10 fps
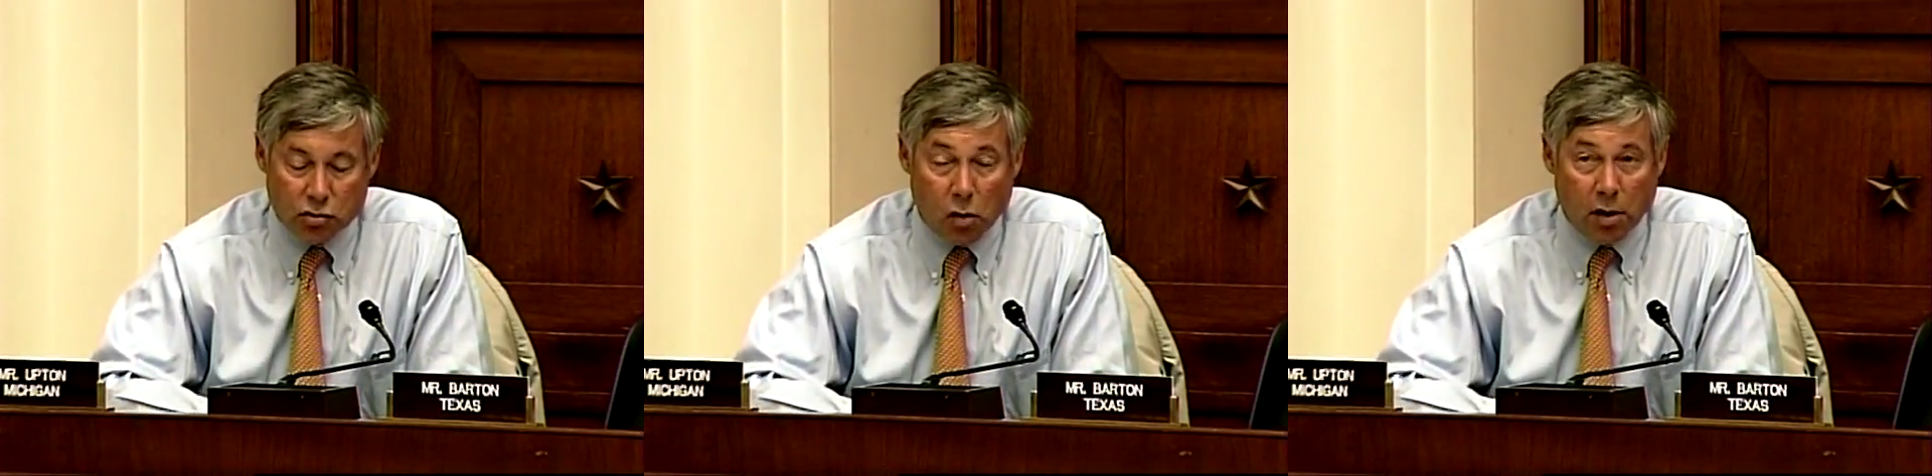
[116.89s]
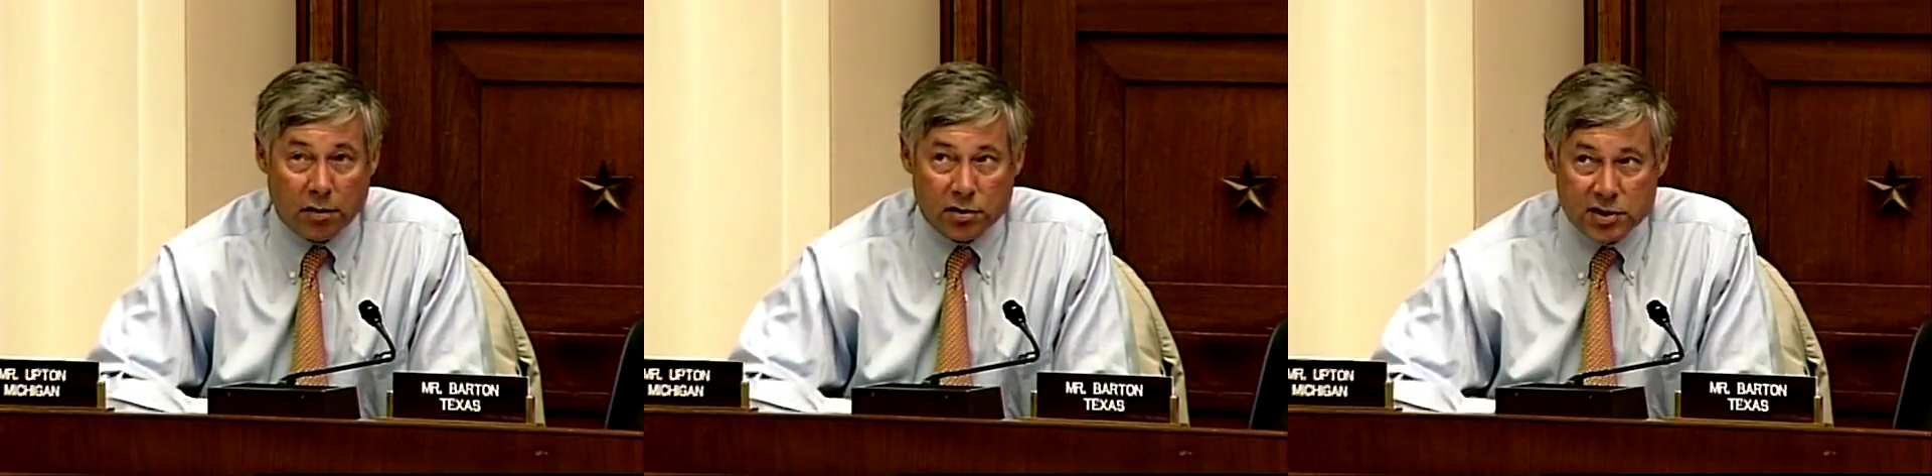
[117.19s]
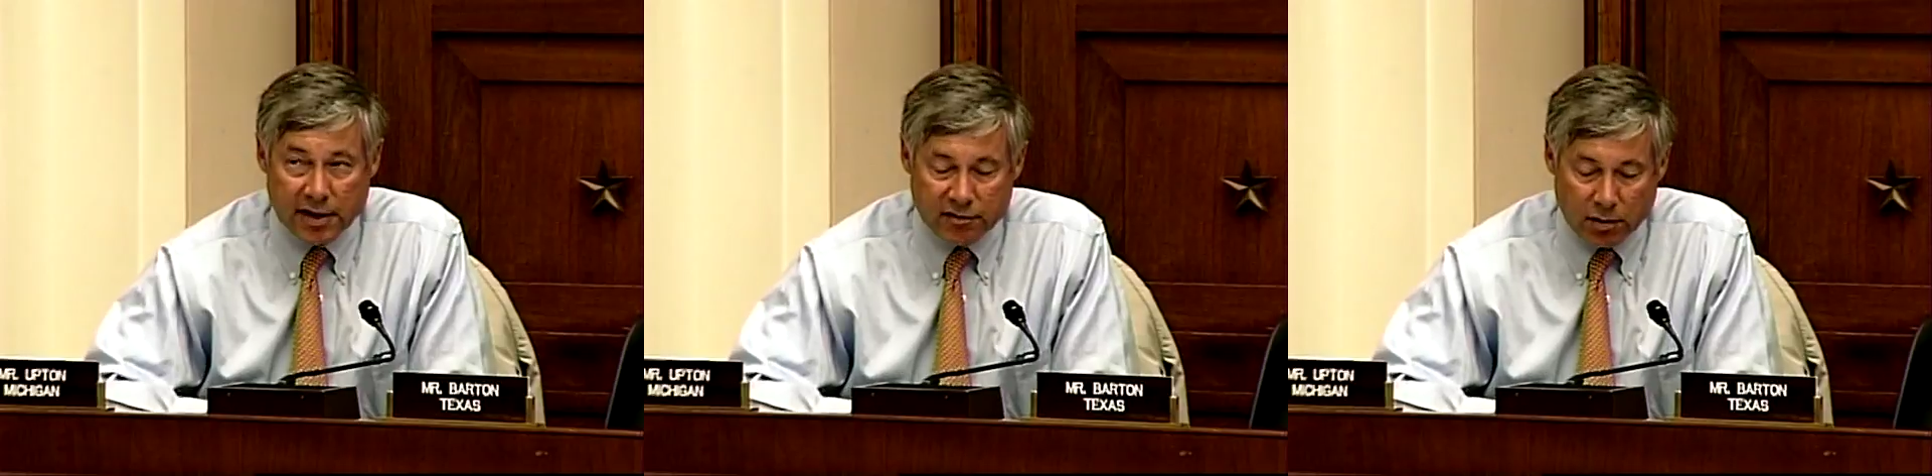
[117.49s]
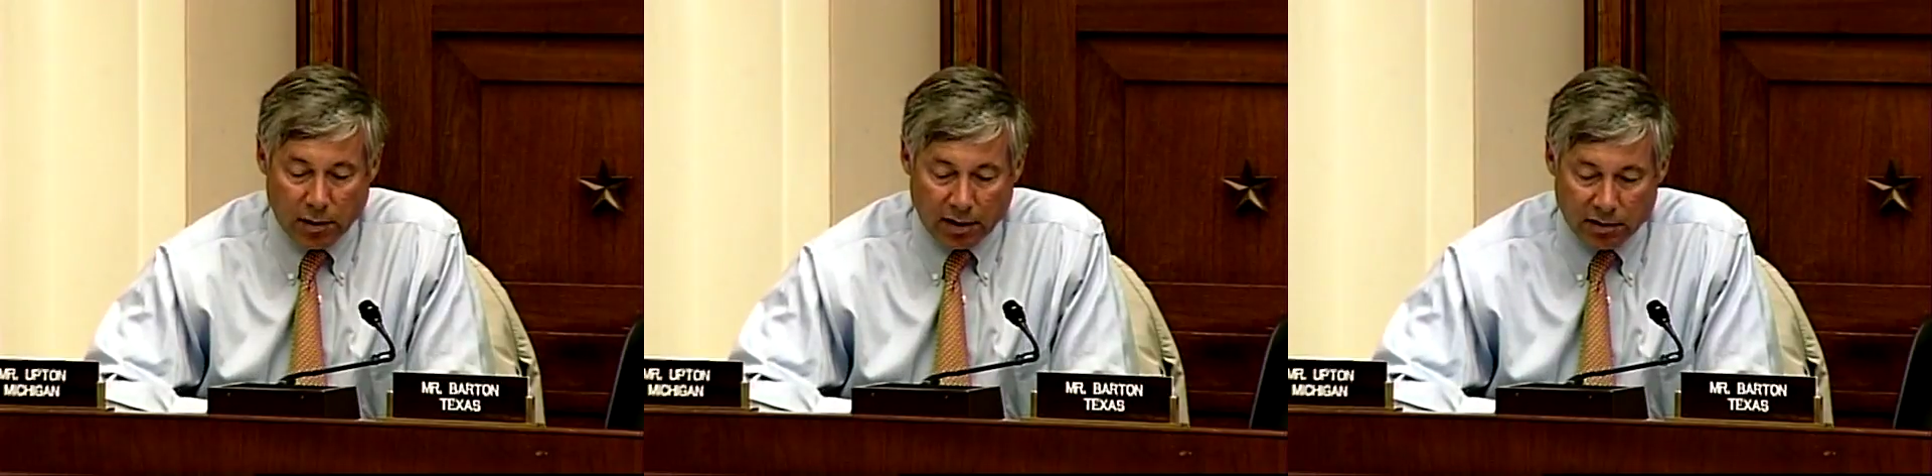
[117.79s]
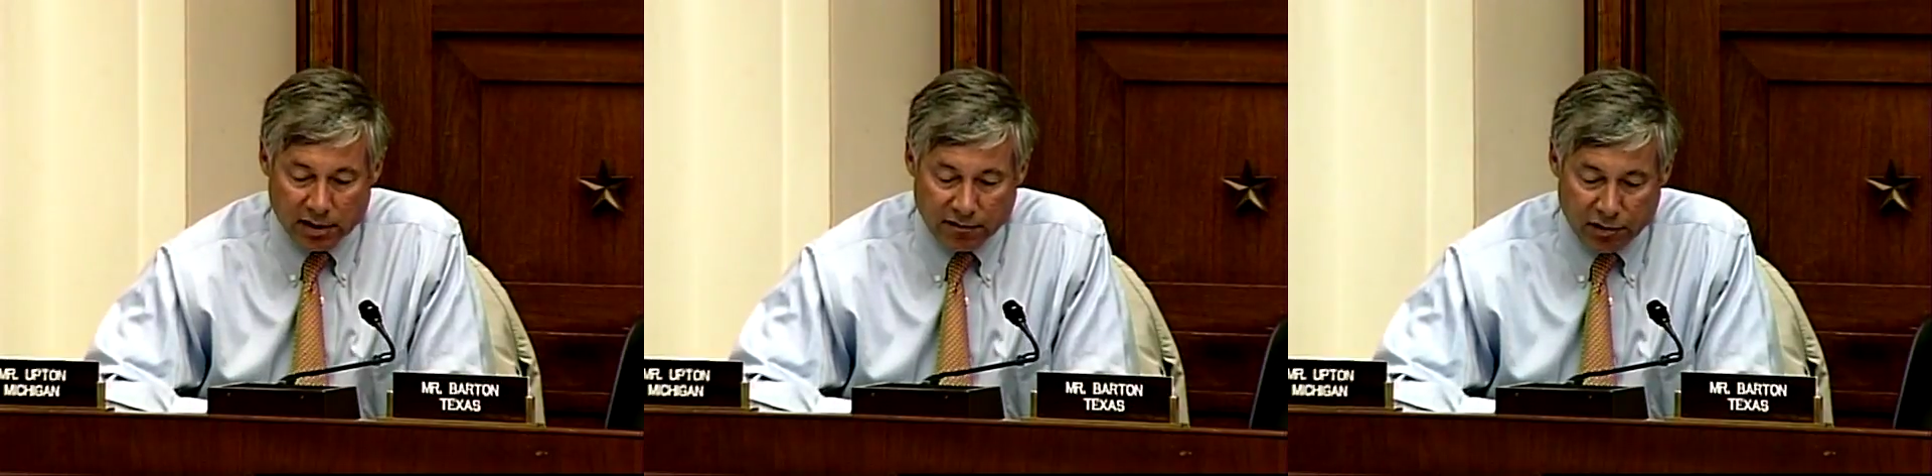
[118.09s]
stronger safety
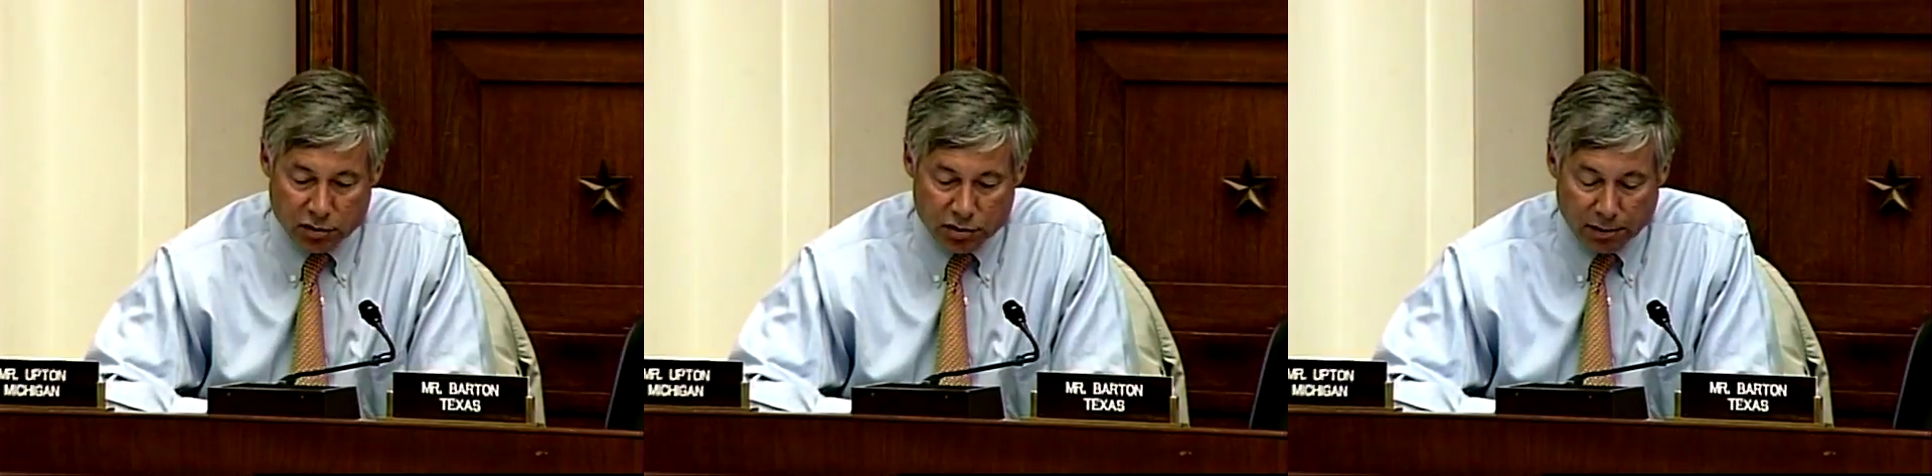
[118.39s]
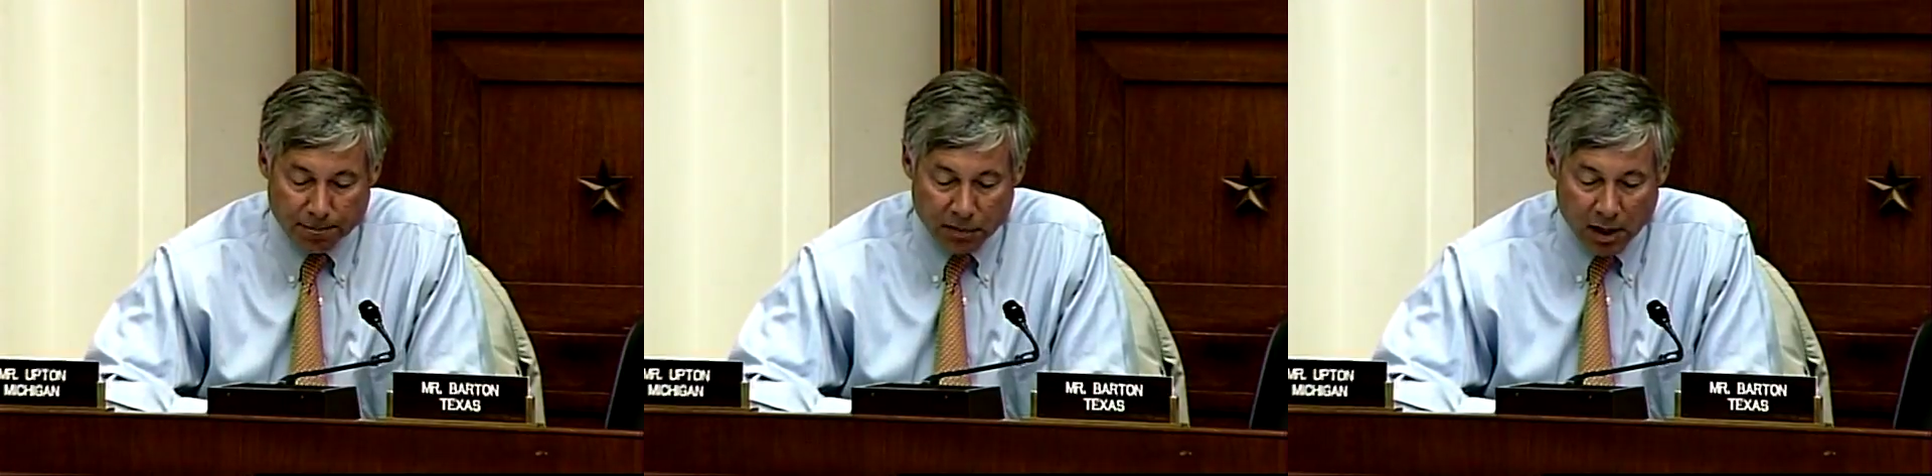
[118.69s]
record in the future.